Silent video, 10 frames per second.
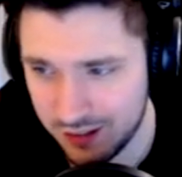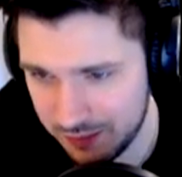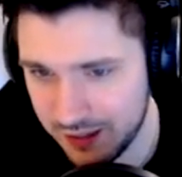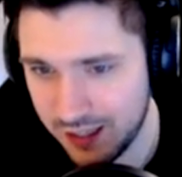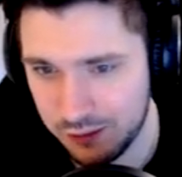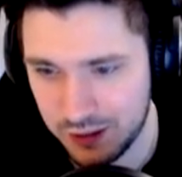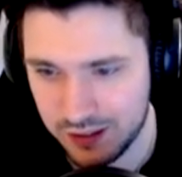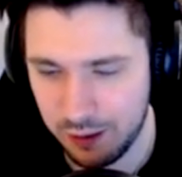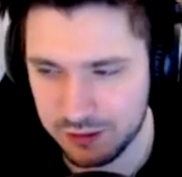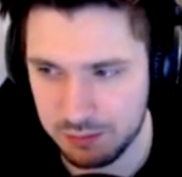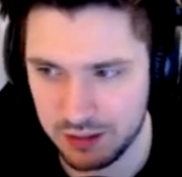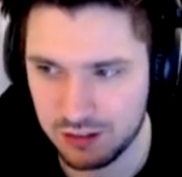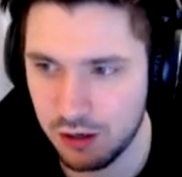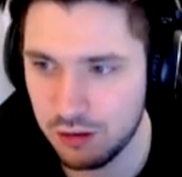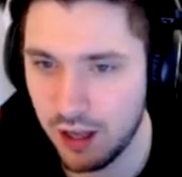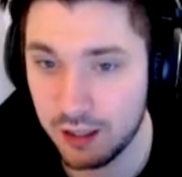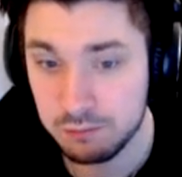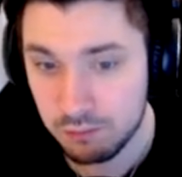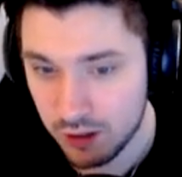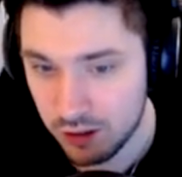I don't know about that one. That one's a bit too
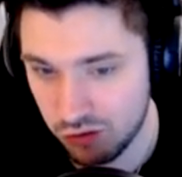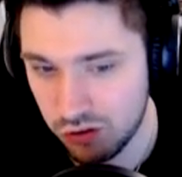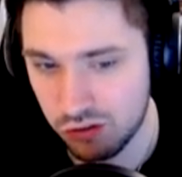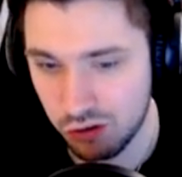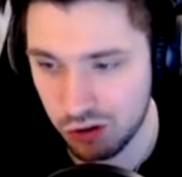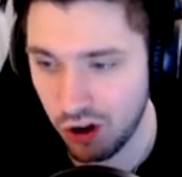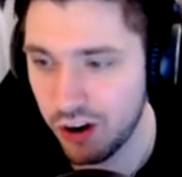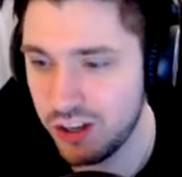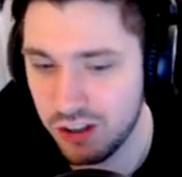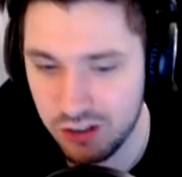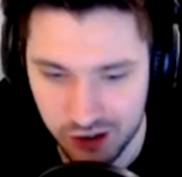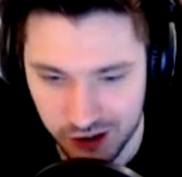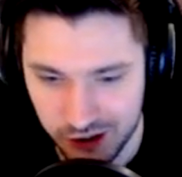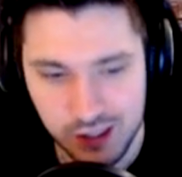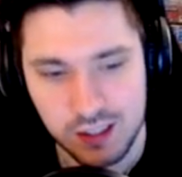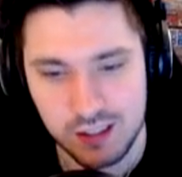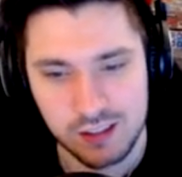like, look what I can do.